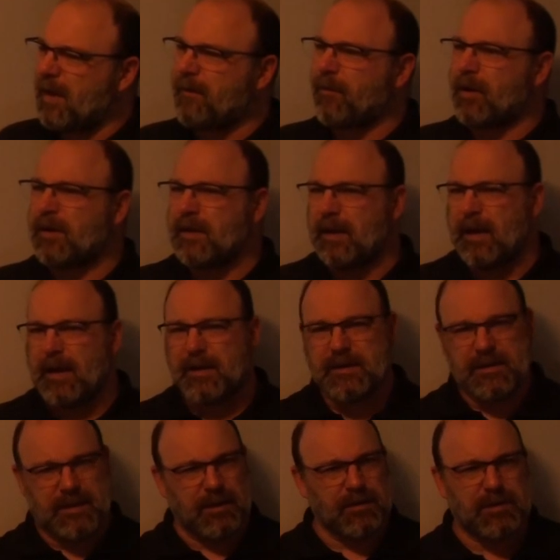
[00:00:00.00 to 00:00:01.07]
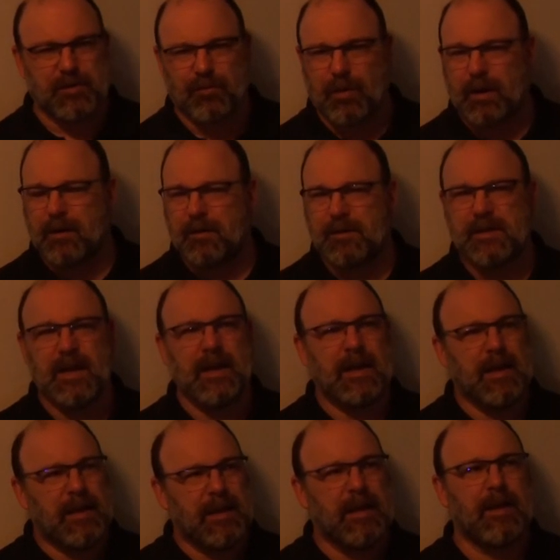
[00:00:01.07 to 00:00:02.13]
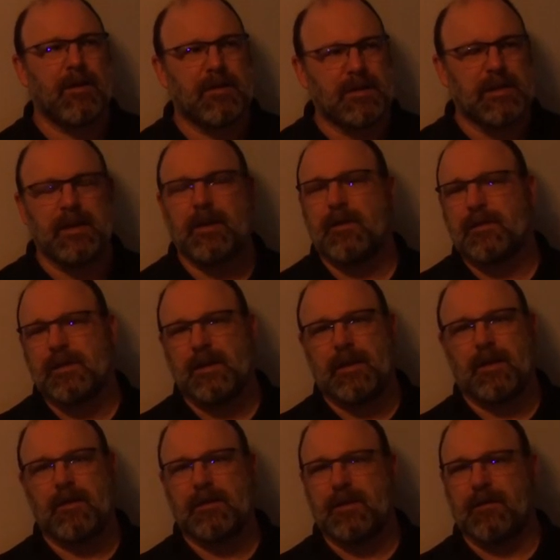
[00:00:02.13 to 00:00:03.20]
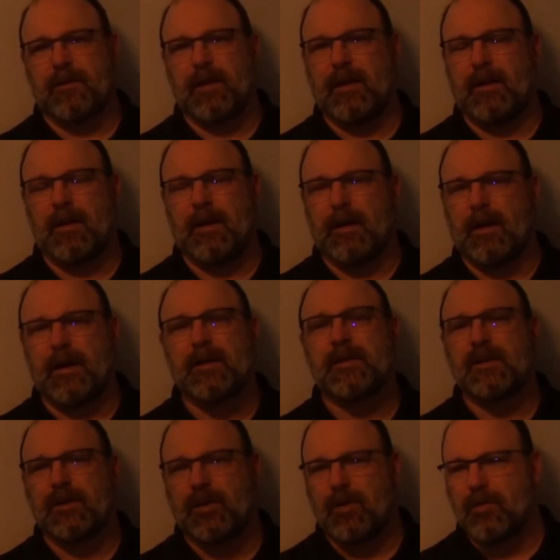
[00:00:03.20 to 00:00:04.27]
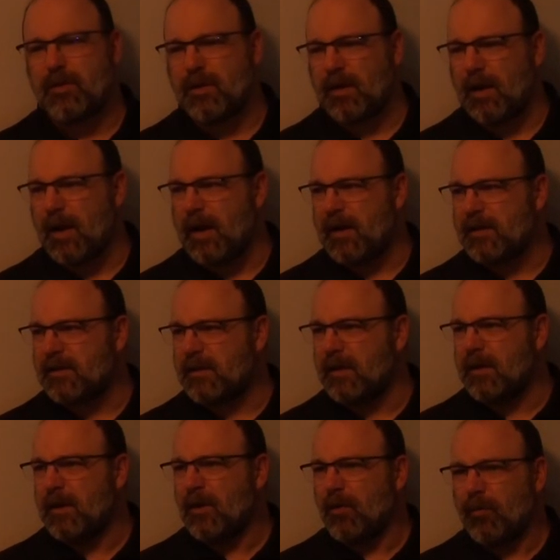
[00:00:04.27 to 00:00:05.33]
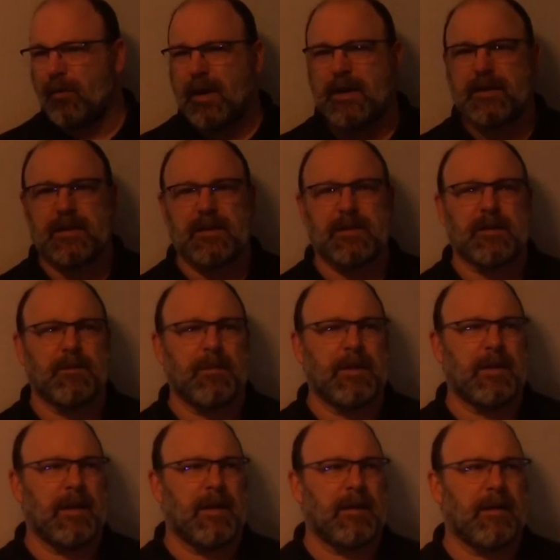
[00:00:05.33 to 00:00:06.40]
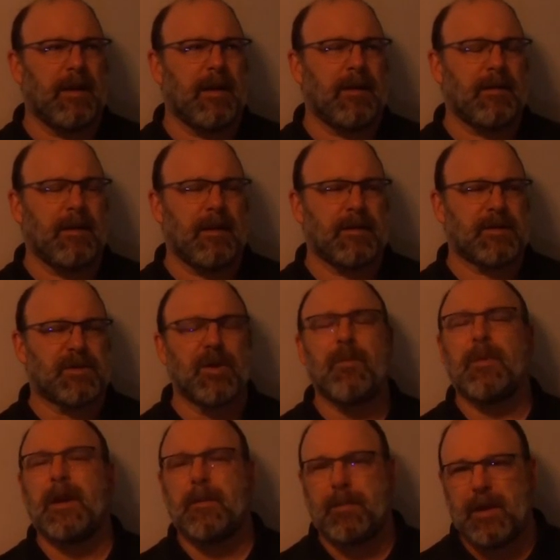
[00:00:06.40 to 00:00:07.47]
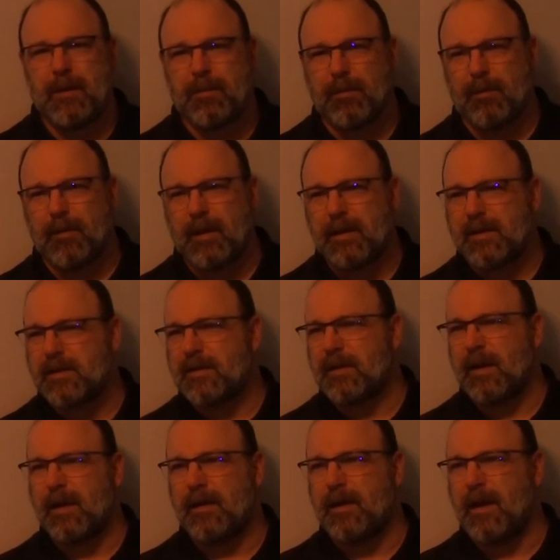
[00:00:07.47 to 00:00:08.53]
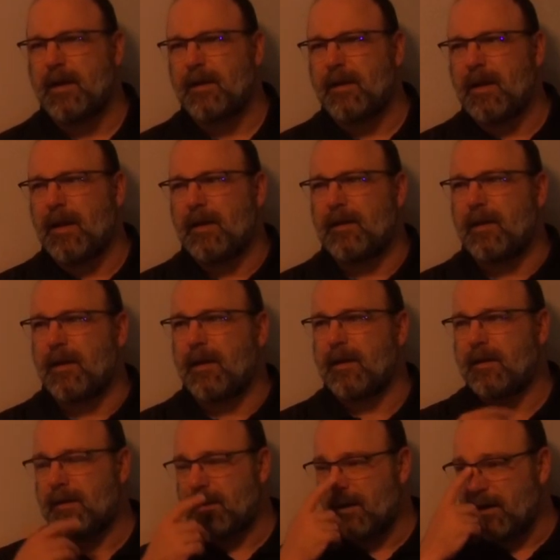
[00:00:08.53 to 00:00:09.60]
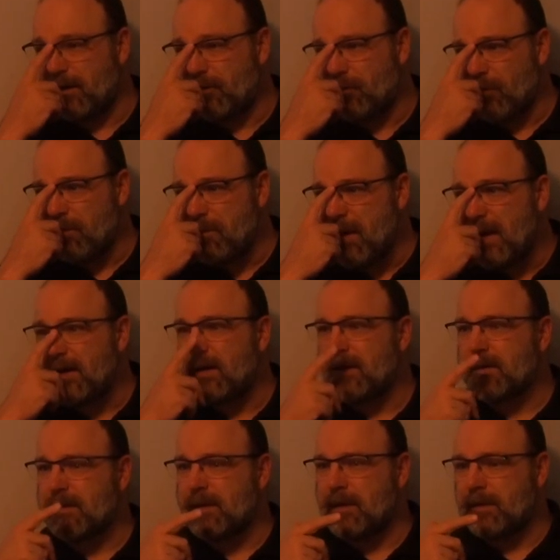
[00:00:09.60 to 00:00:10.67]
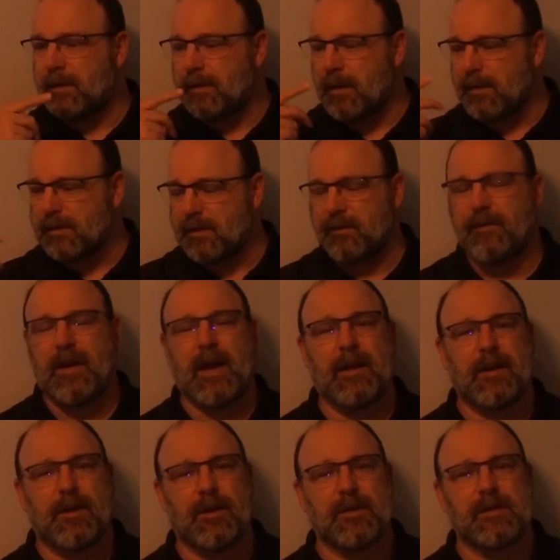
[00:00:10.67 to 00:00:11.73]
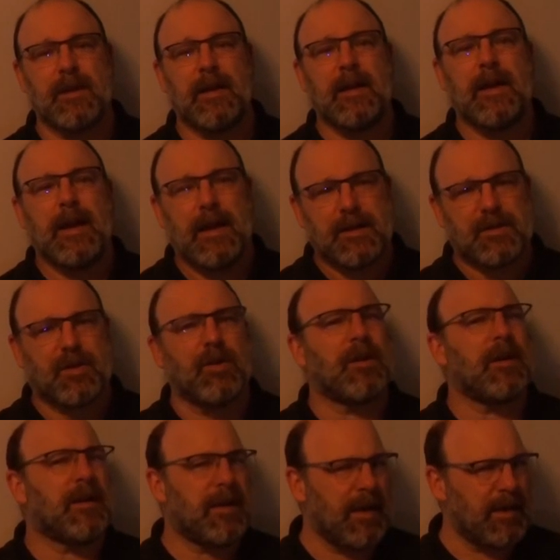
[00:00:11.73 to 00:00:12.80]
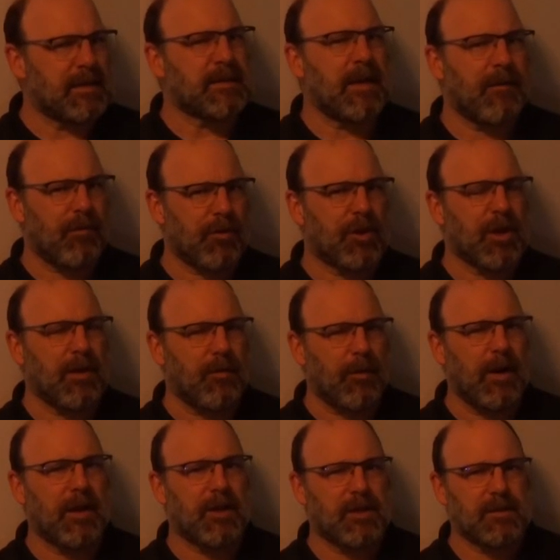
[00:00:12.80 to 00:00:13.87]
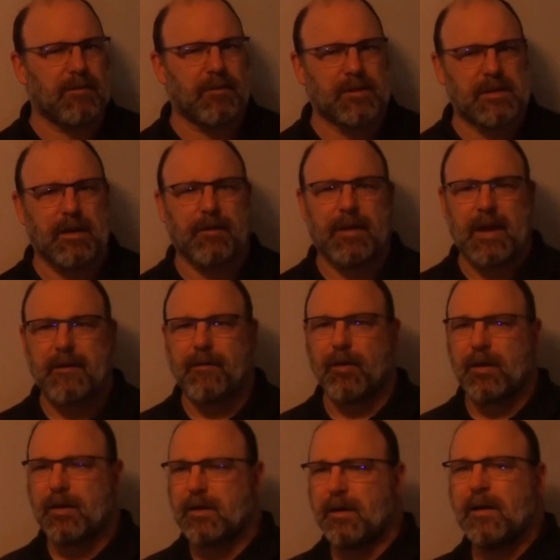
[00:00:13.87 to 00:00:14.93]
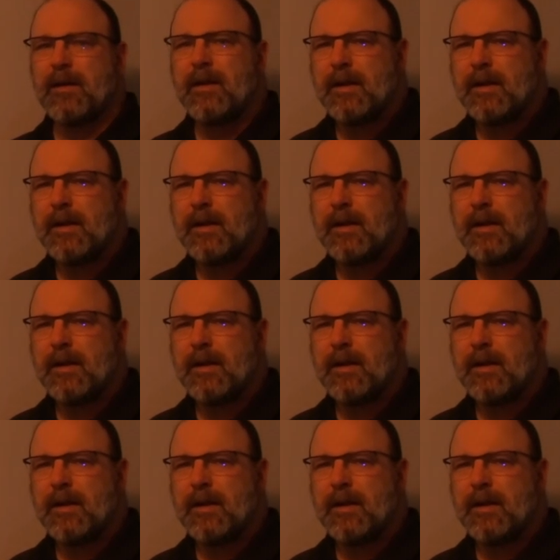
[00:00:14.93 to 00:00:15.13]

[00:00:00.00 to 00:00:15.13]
Africa today still struggles. Years and years and years of uh, institutionalized racism, and, and, and, and, so many people at, at, at, at uh, tremendous disadvantages. It's going to take several generations for South Africa to